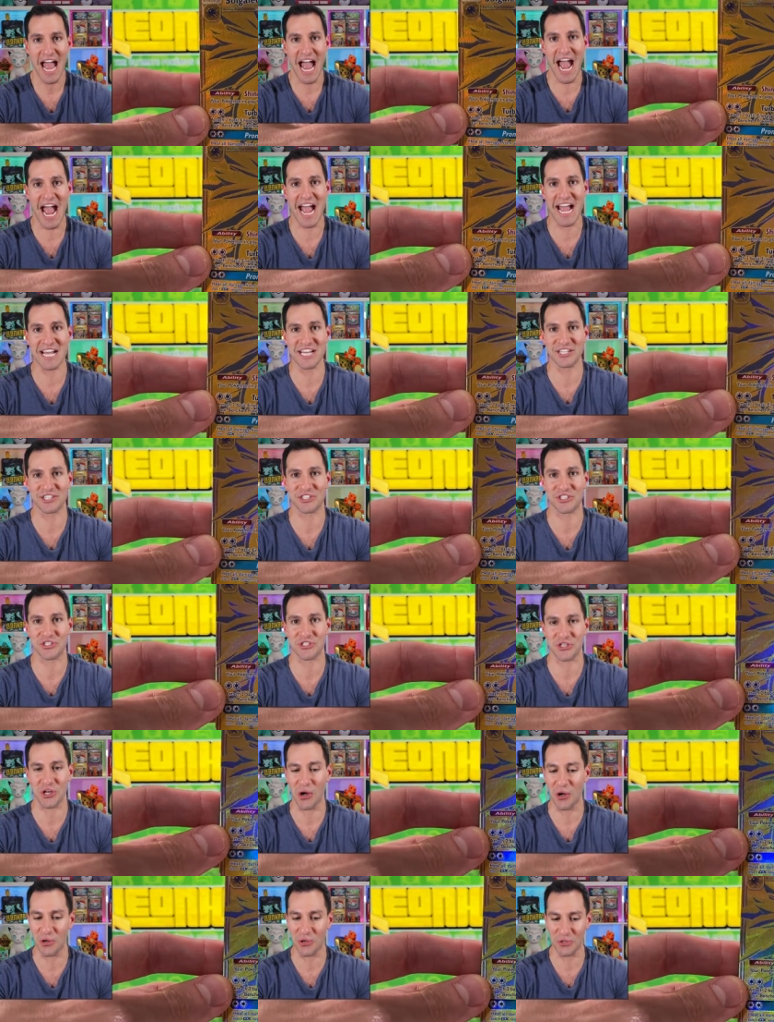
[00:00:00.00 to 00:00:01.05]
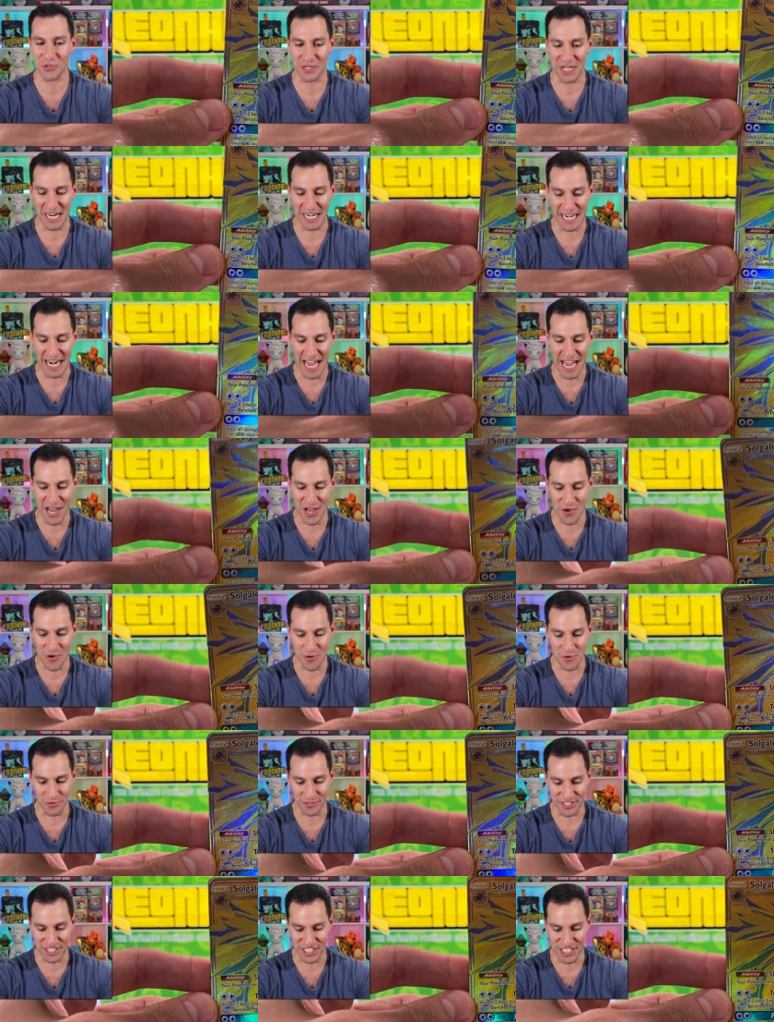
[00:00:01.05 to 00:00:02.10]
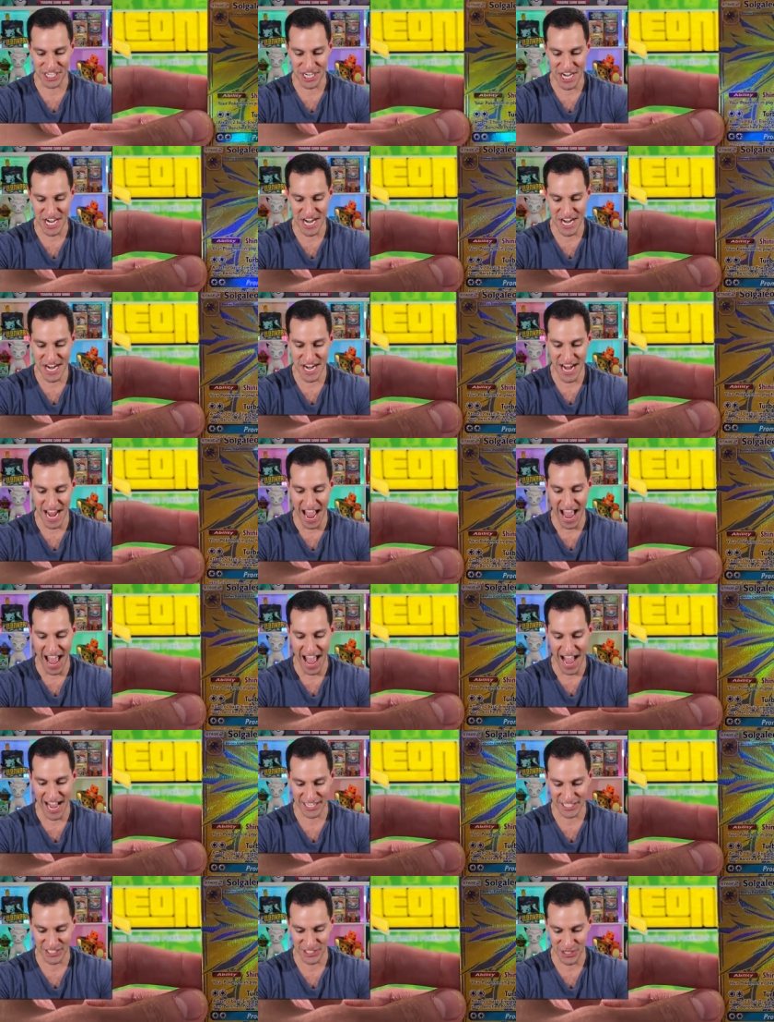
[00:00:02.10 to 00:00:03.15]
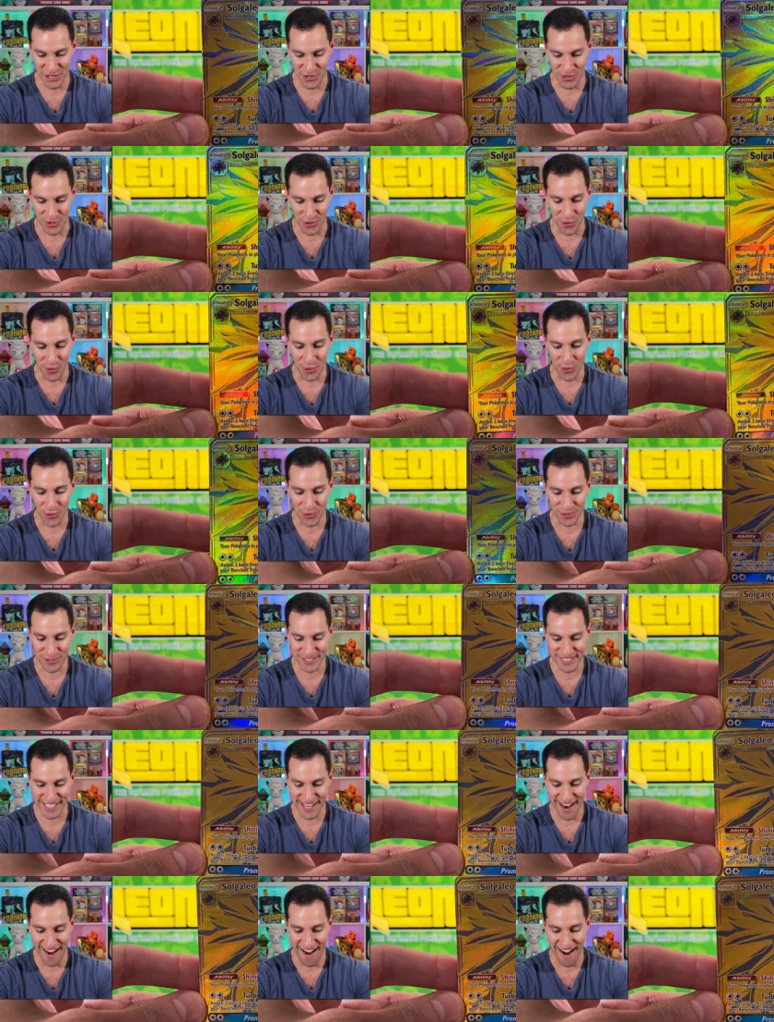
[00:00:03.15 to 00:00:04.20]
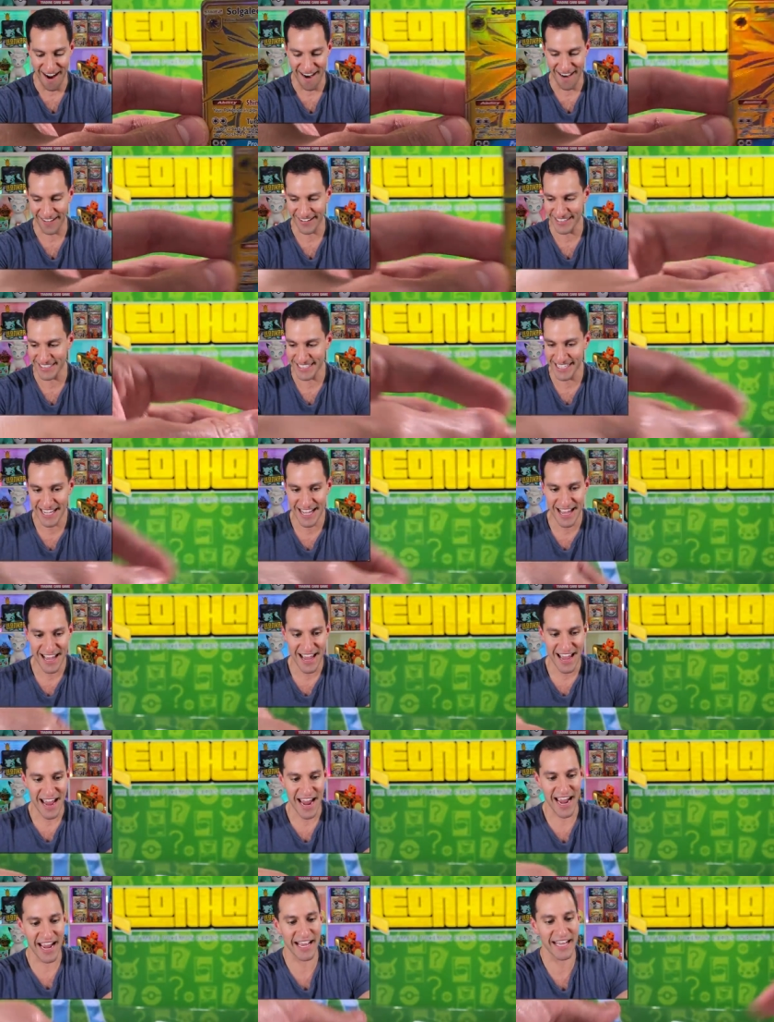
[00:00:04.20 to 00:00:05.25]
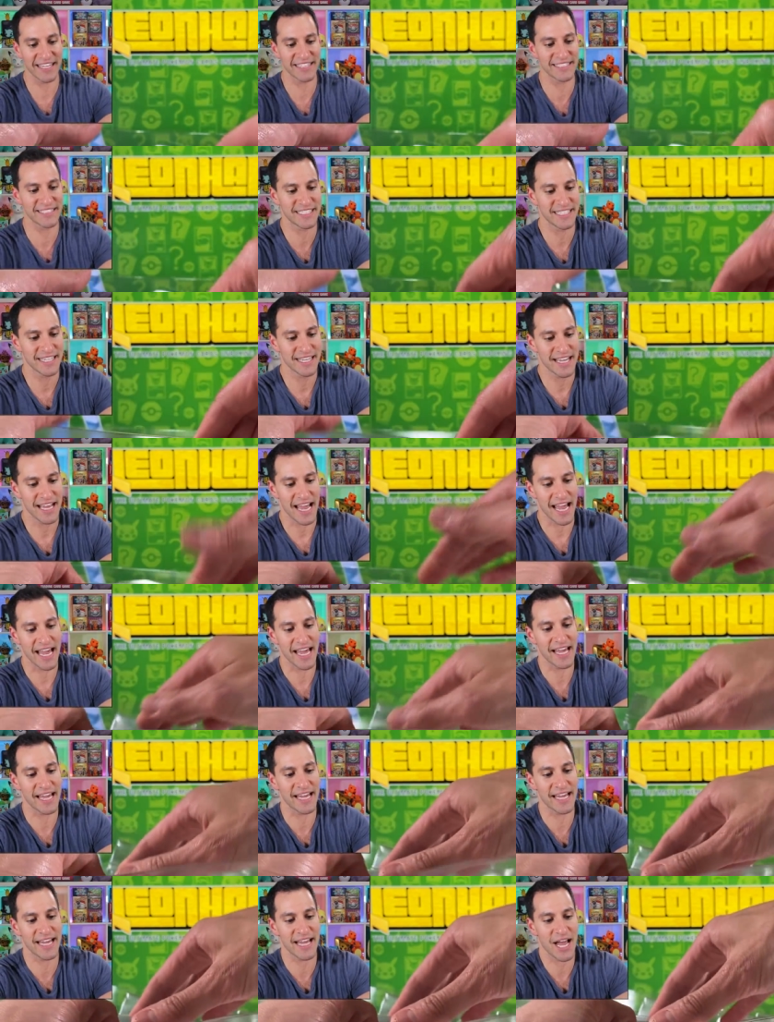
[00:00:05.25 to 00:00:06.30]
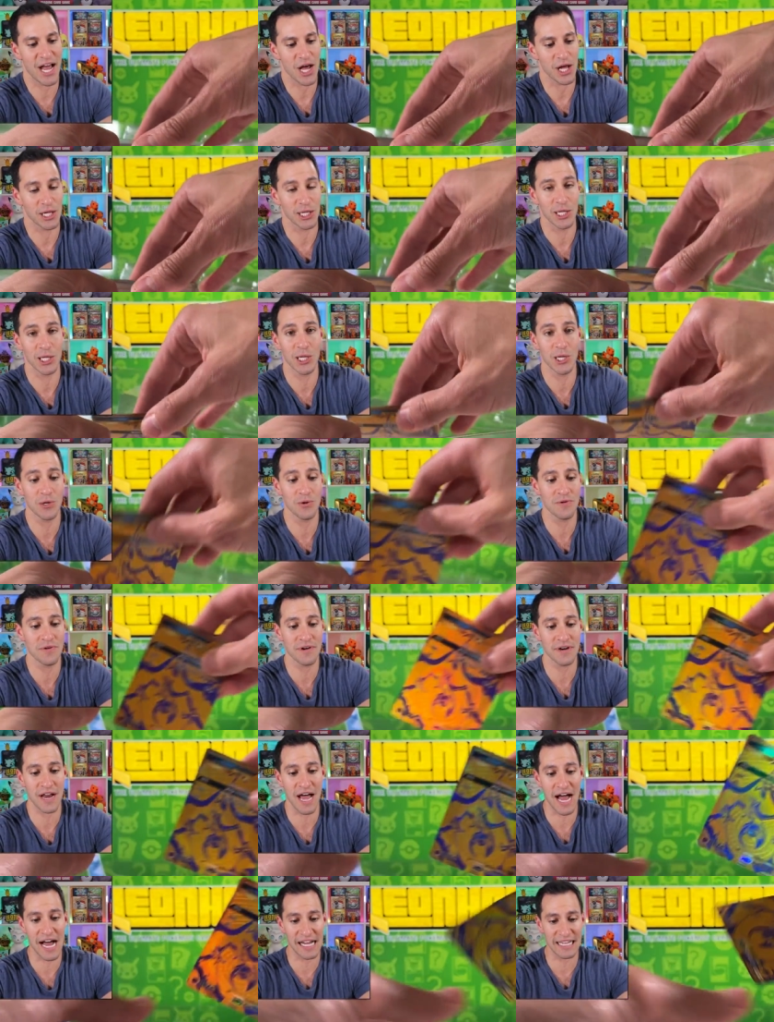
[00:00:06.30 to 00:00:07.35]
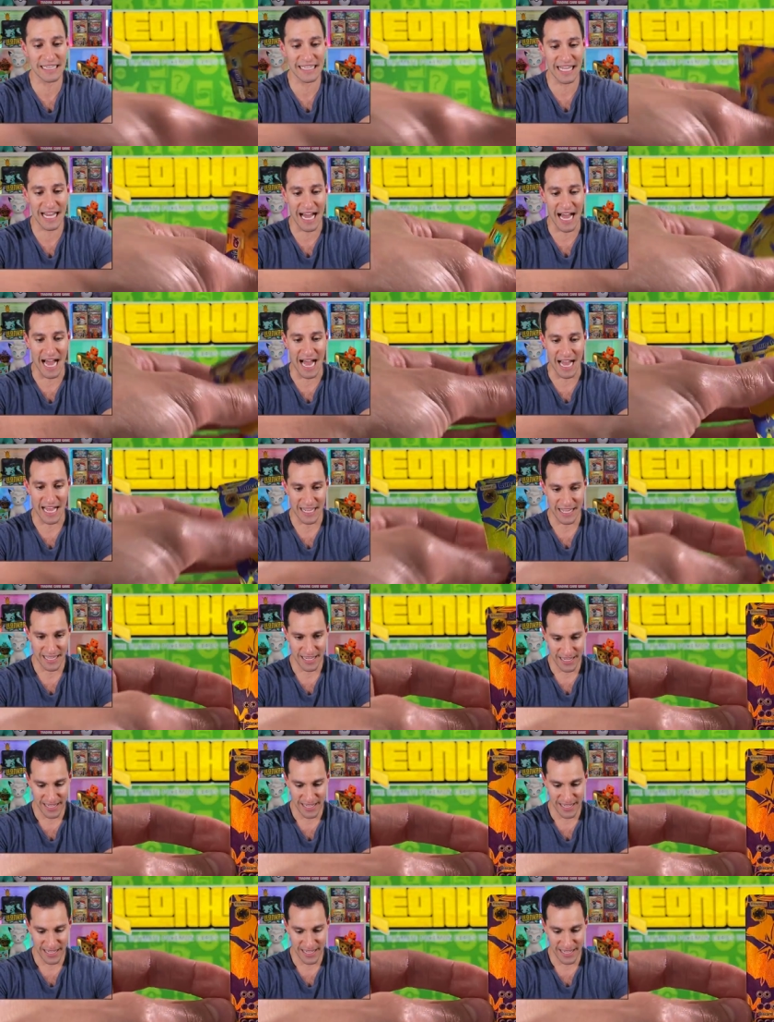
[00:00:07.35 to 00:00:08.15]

A Solgaleo GX gold card and a Lunala